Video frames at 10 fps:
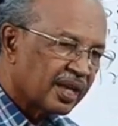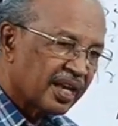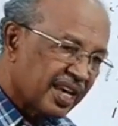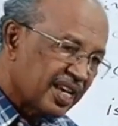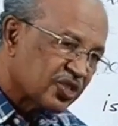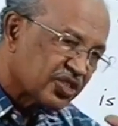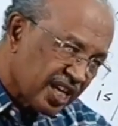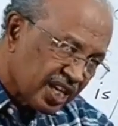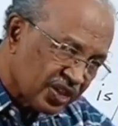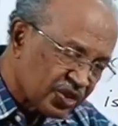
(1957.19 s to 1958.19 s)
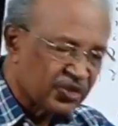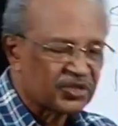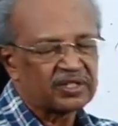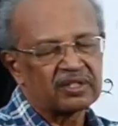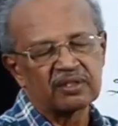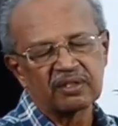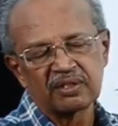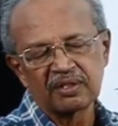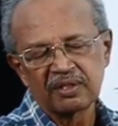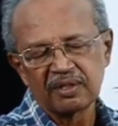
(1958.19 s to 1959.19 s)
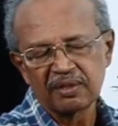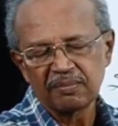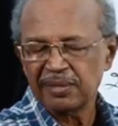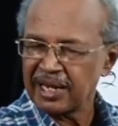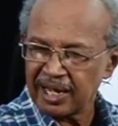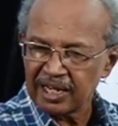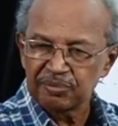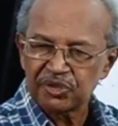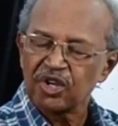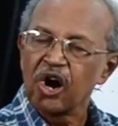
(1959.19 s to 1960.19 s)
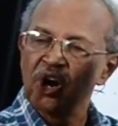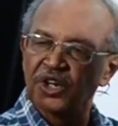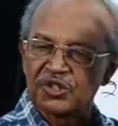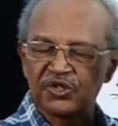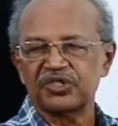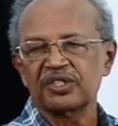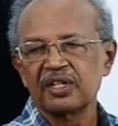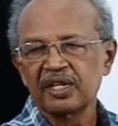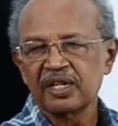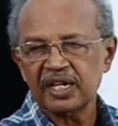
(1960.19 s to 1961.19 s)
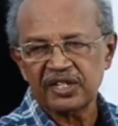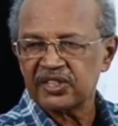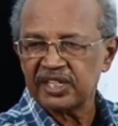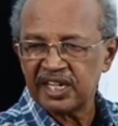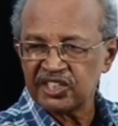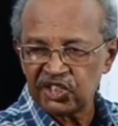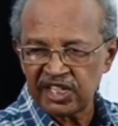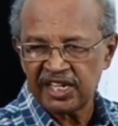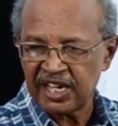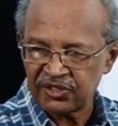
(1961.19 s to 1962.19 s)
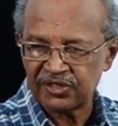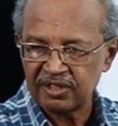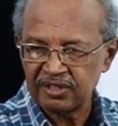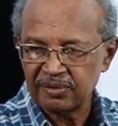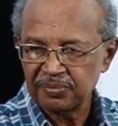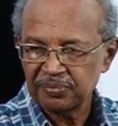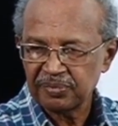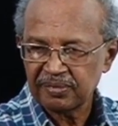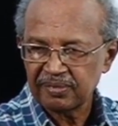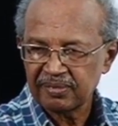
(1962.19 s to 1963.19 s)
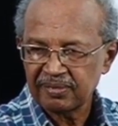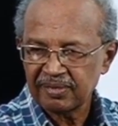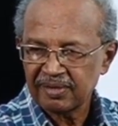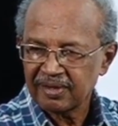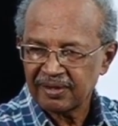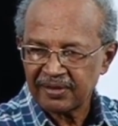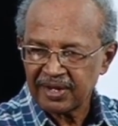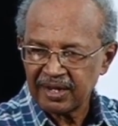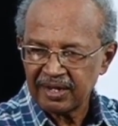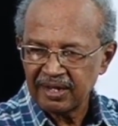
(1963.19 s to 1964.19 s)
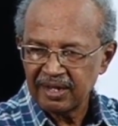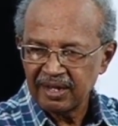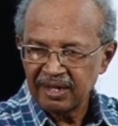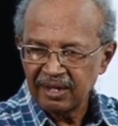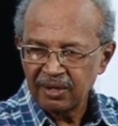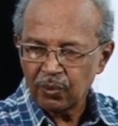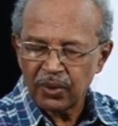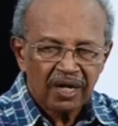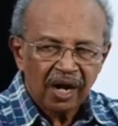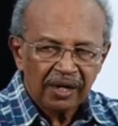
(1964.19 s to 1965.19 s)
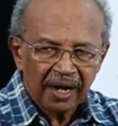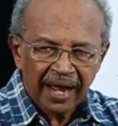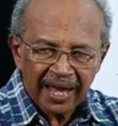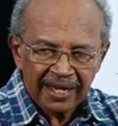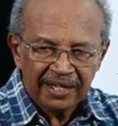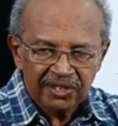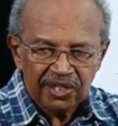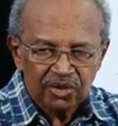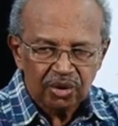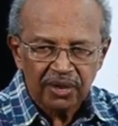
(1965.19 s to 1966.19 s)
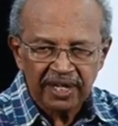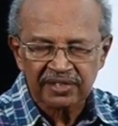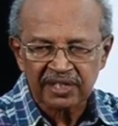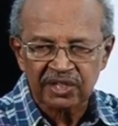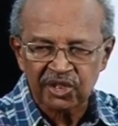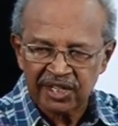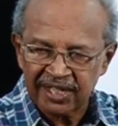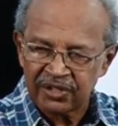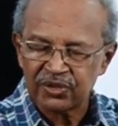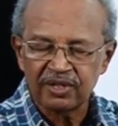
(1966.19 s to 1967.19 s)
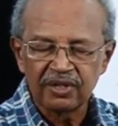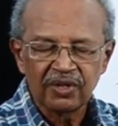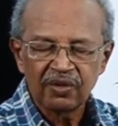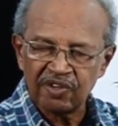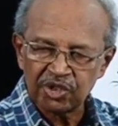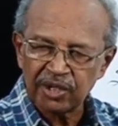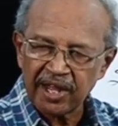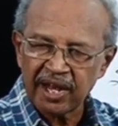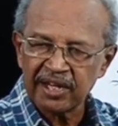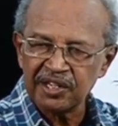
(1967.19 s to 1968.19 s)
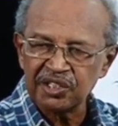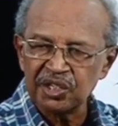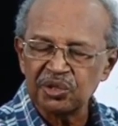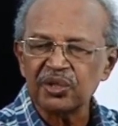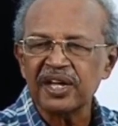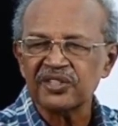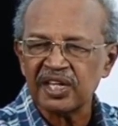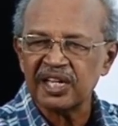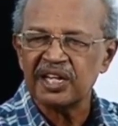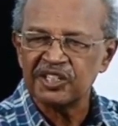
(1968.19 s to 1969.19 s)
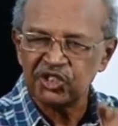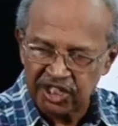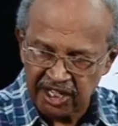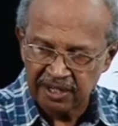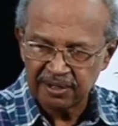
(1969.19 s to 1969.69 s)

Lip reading: He sings Malayalam songs, sings. Okay, we can't add ing to sings. We should add ing to sing,